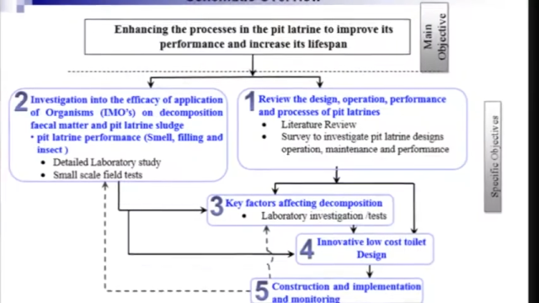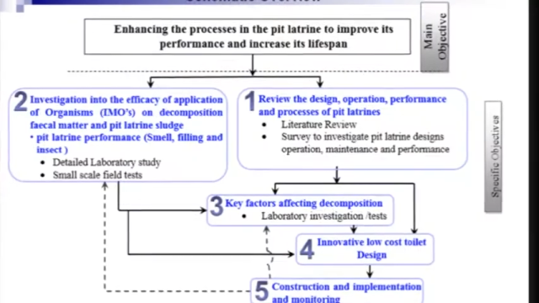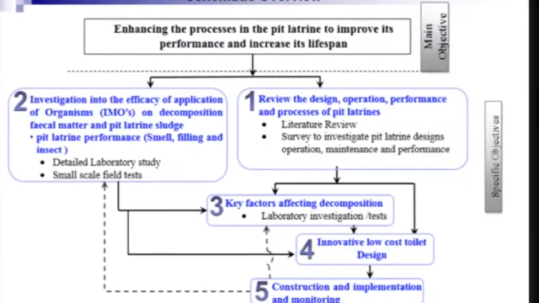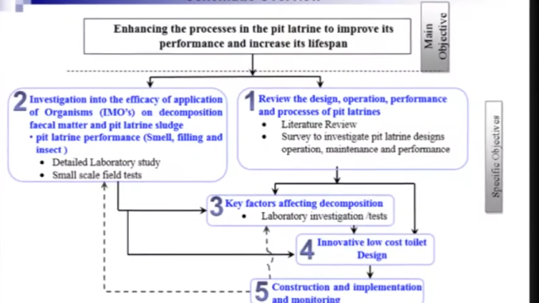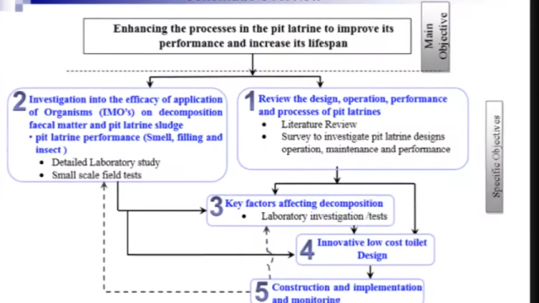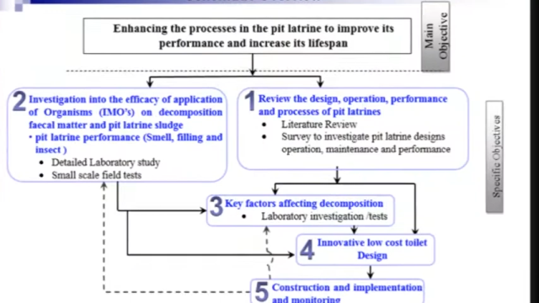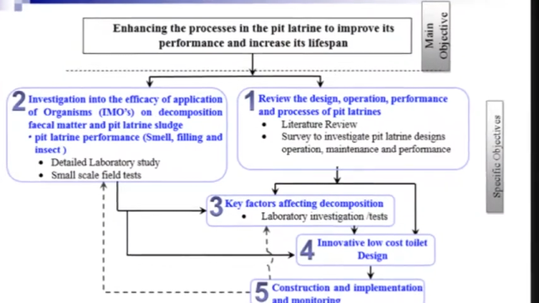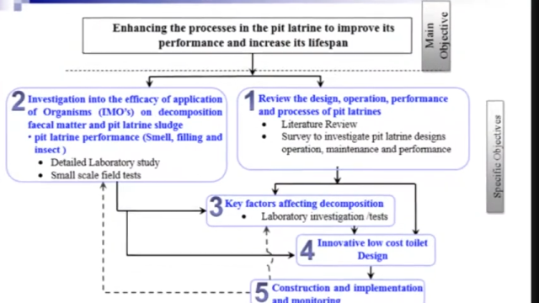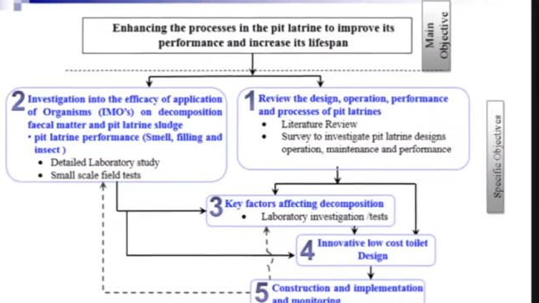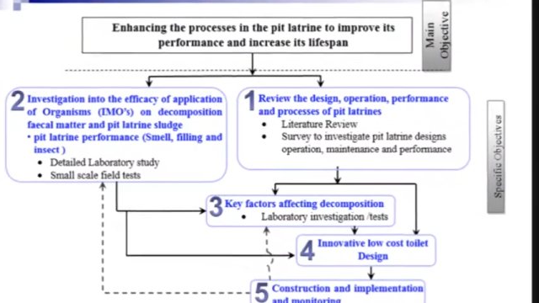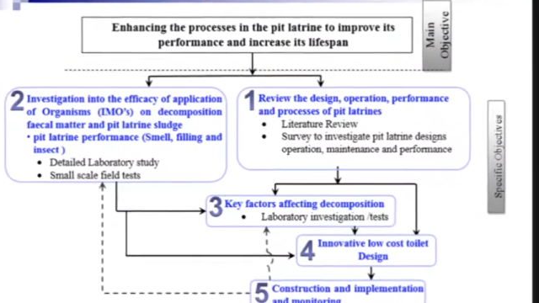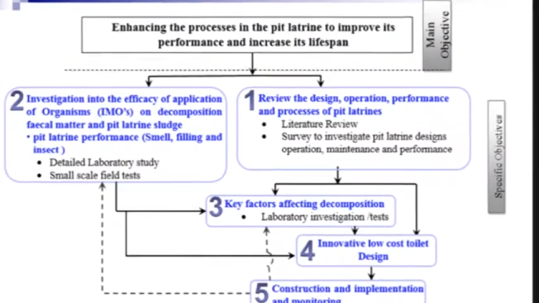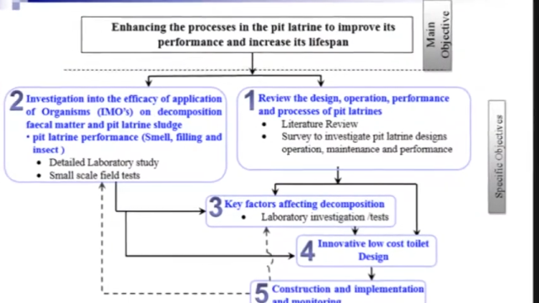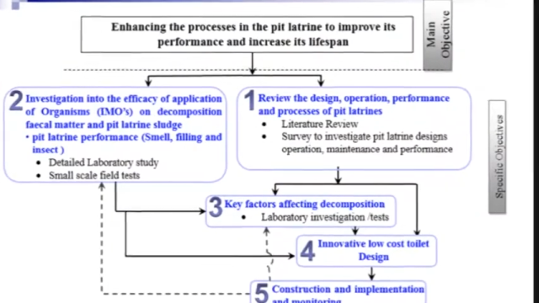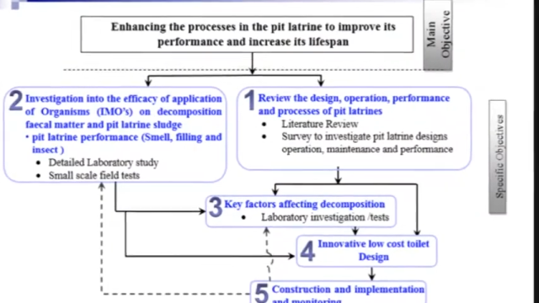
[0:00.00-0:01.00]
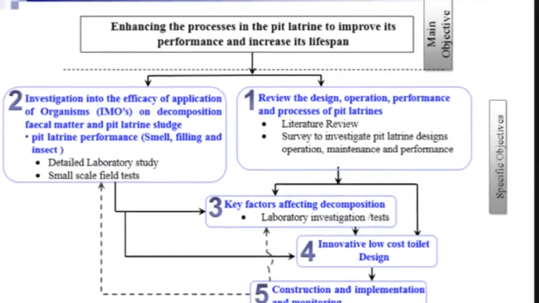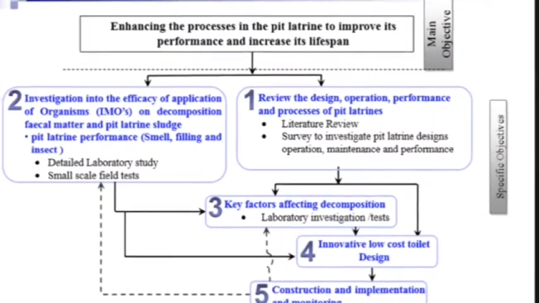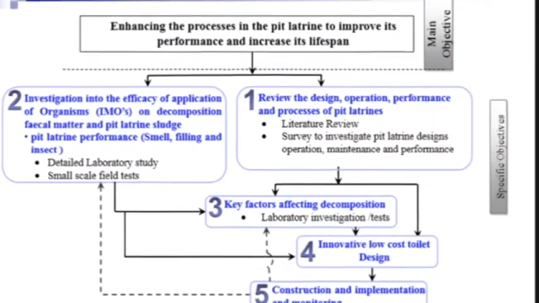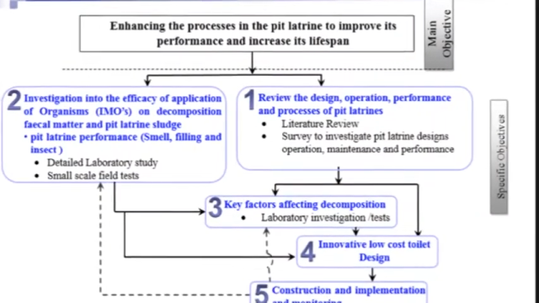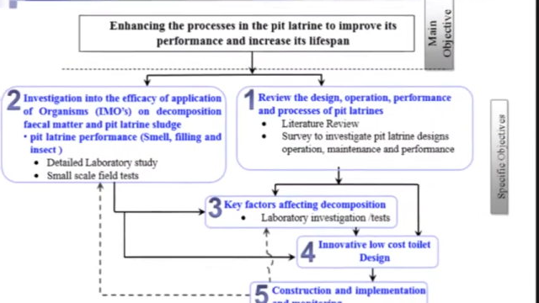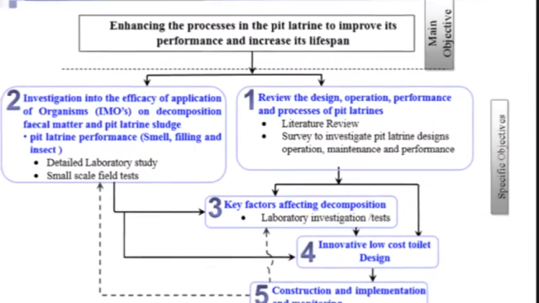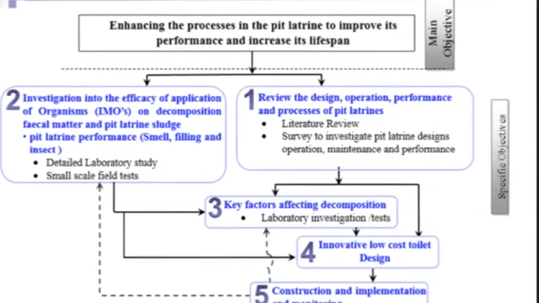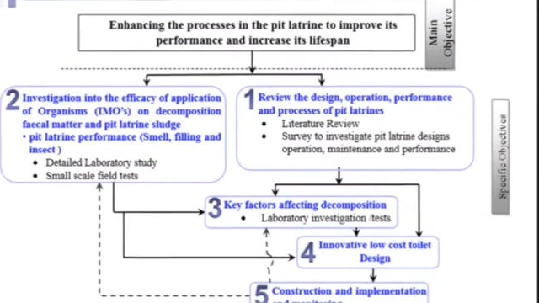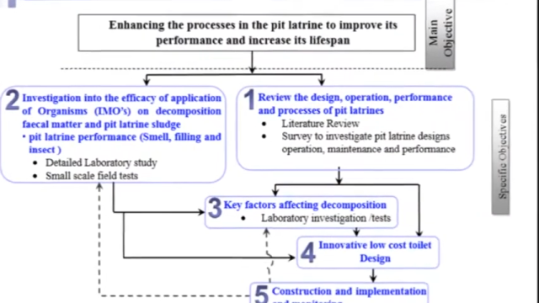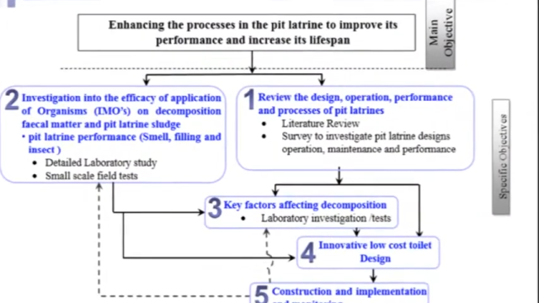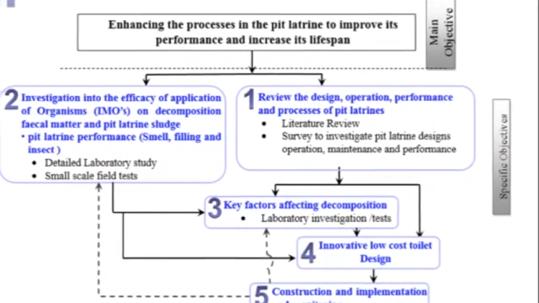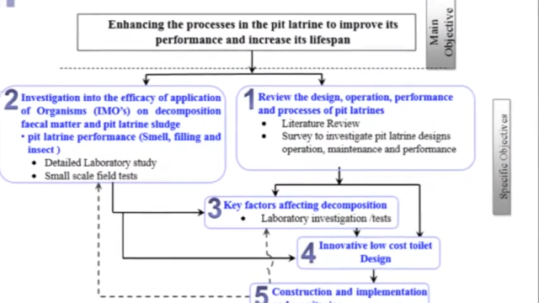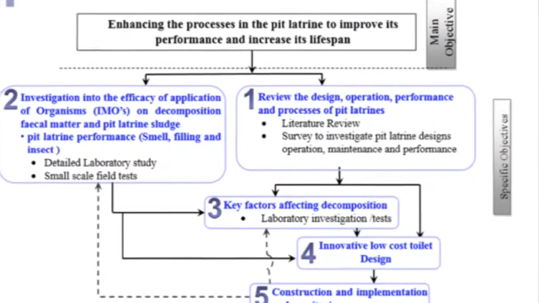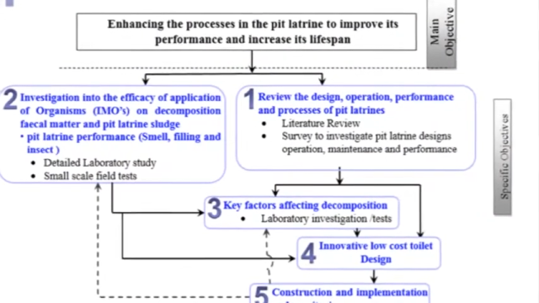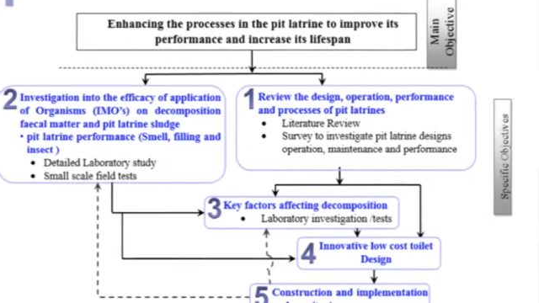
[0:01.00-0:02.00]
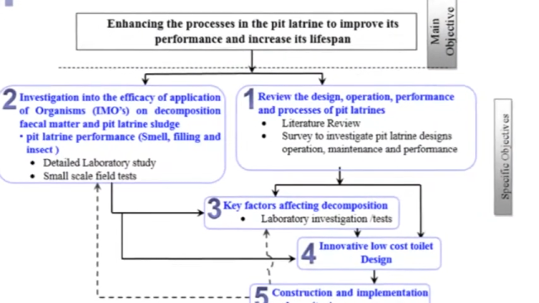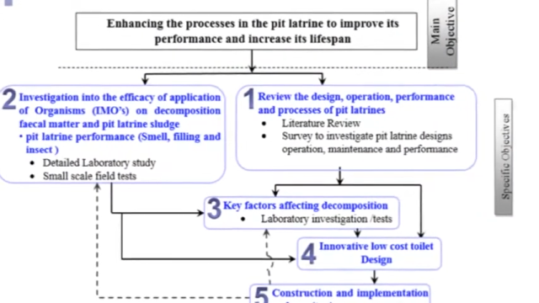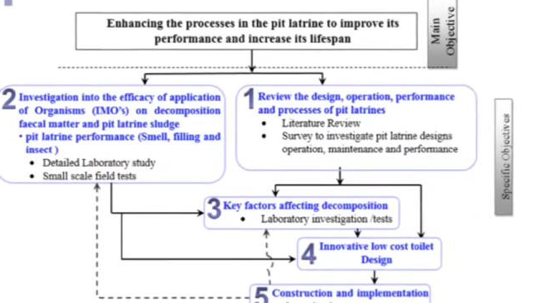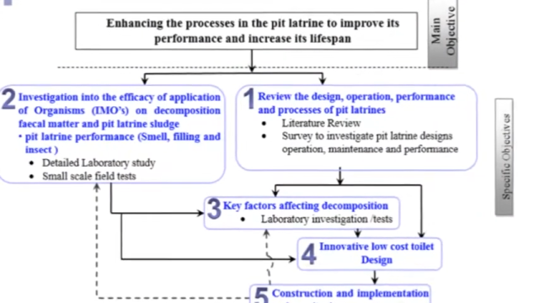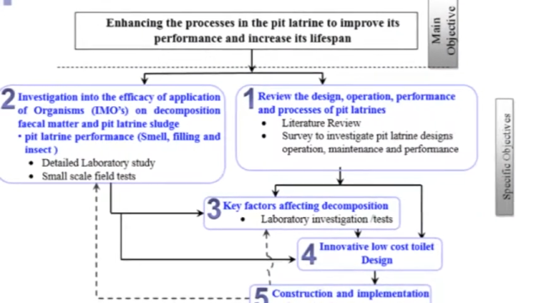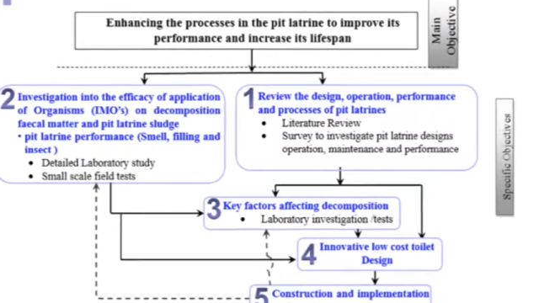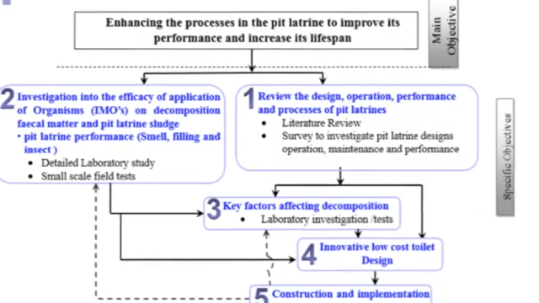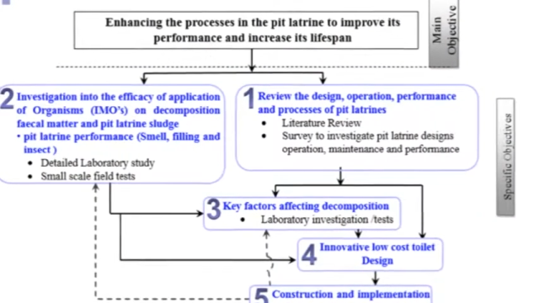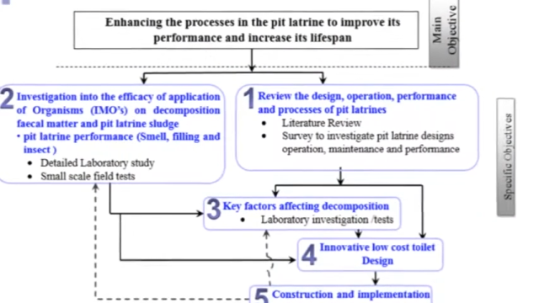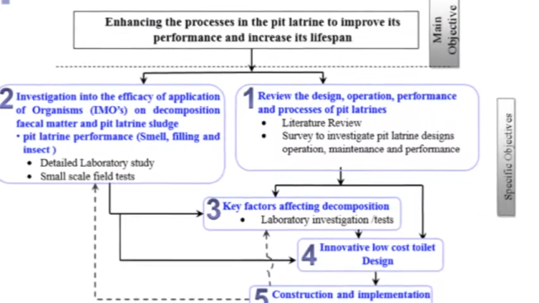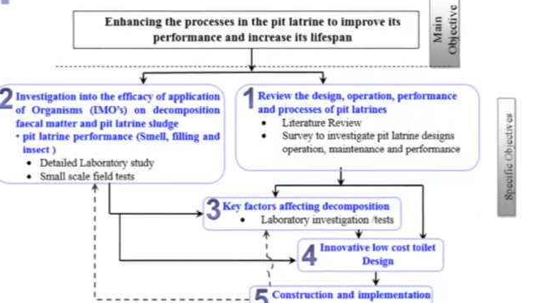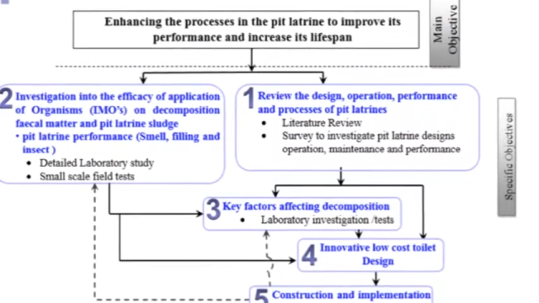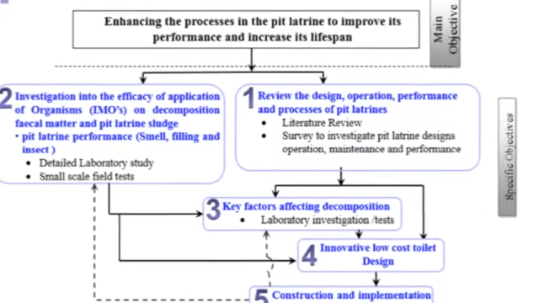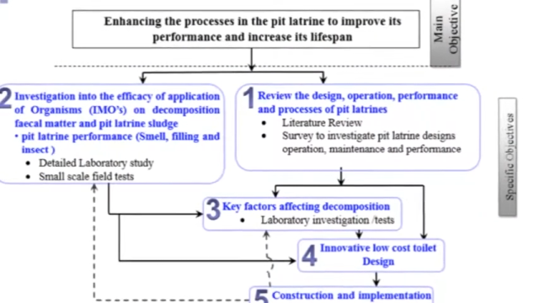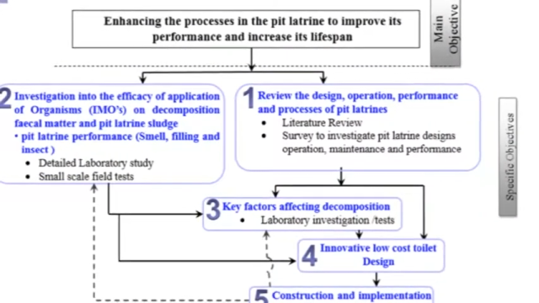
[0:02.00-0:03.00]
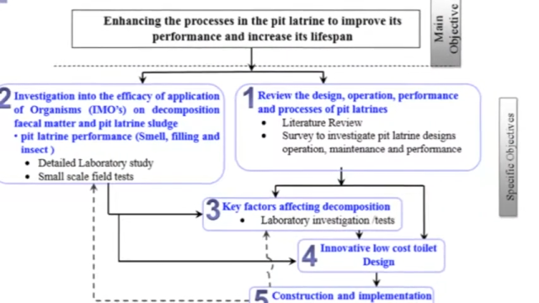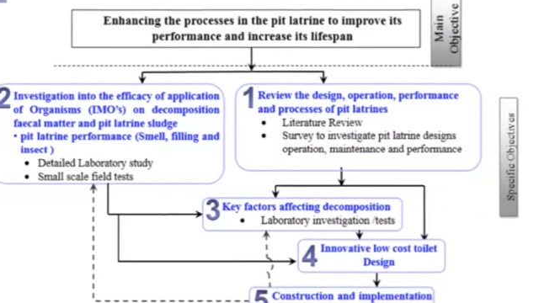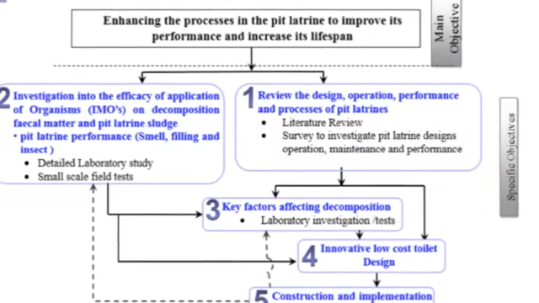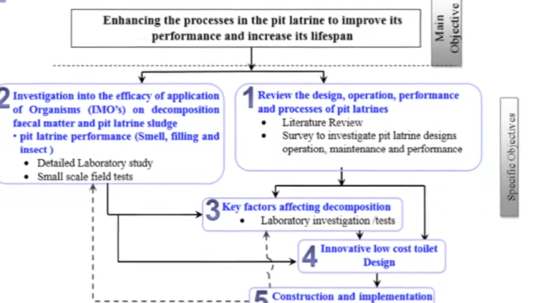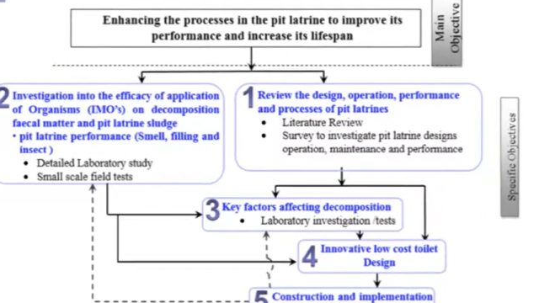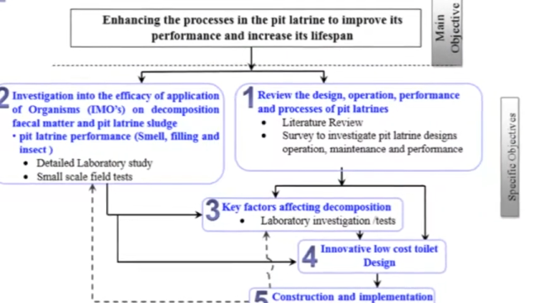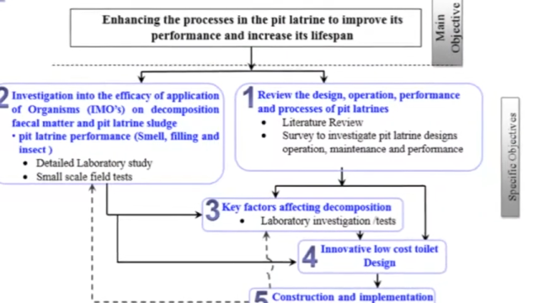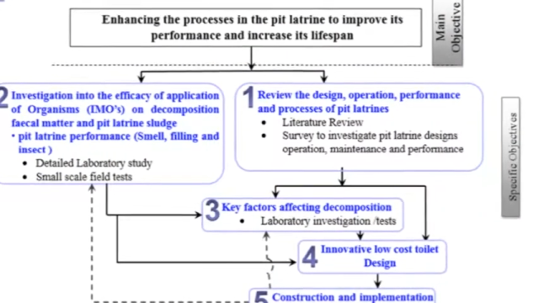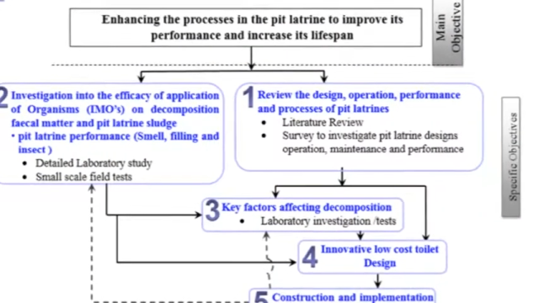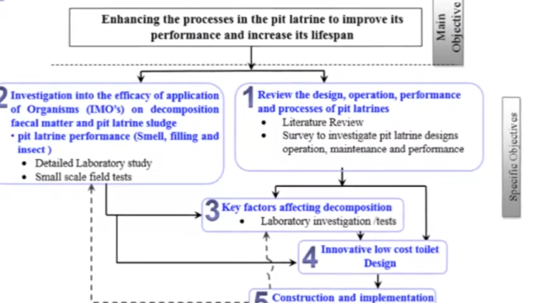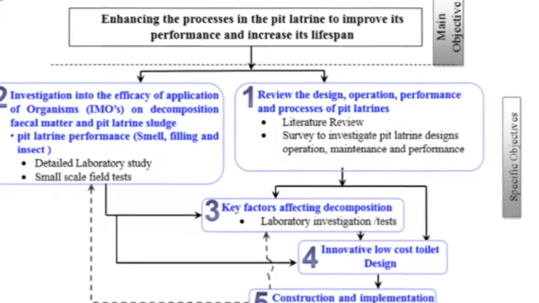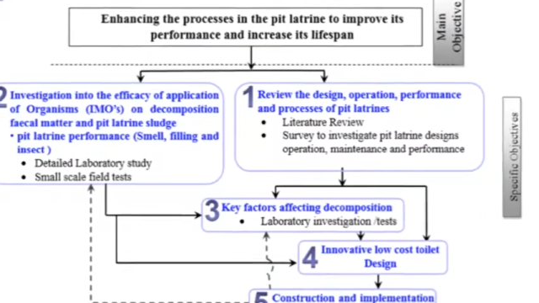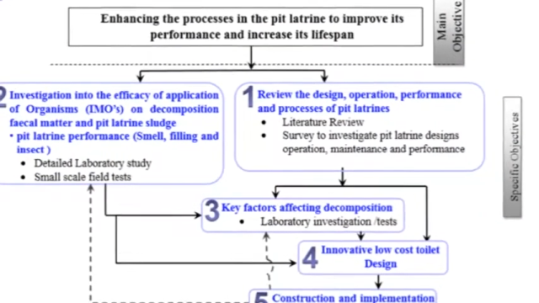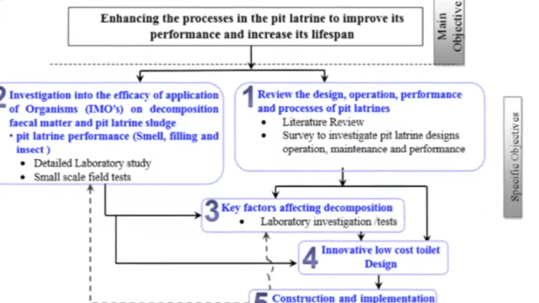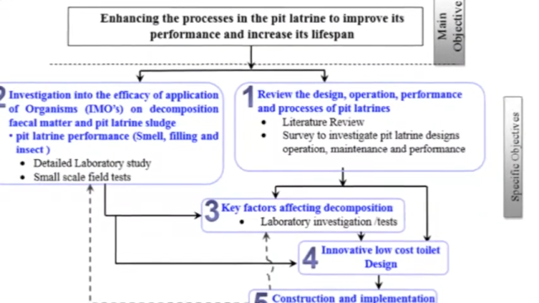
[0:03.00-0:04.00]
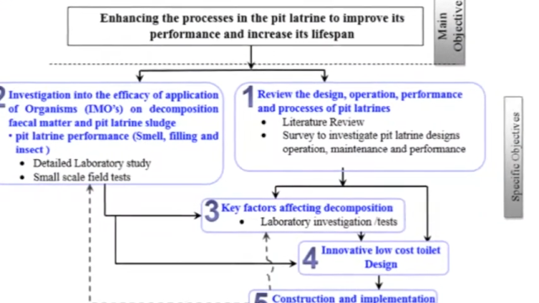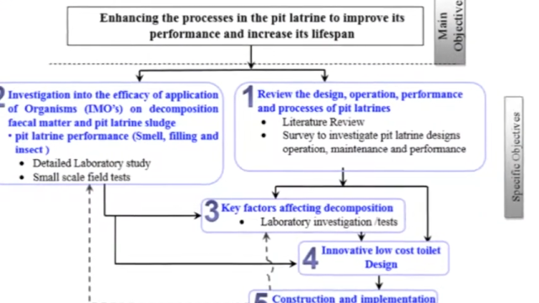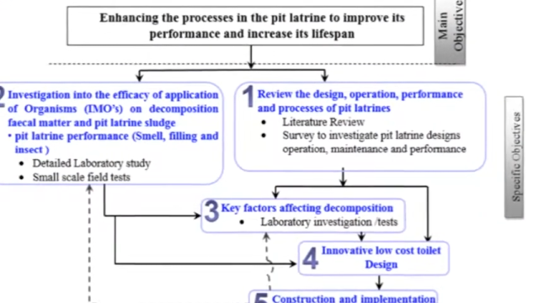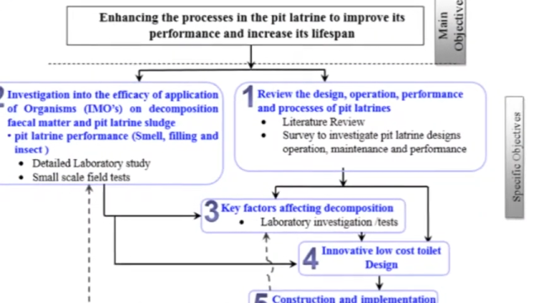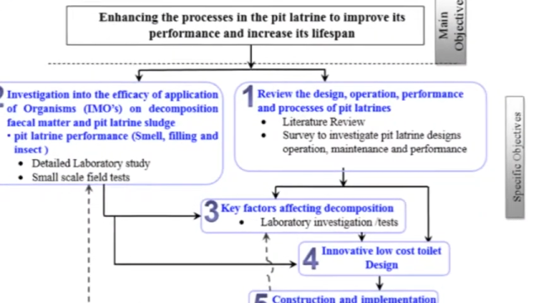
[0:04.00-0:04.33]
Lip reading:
[unreadable: no face in view]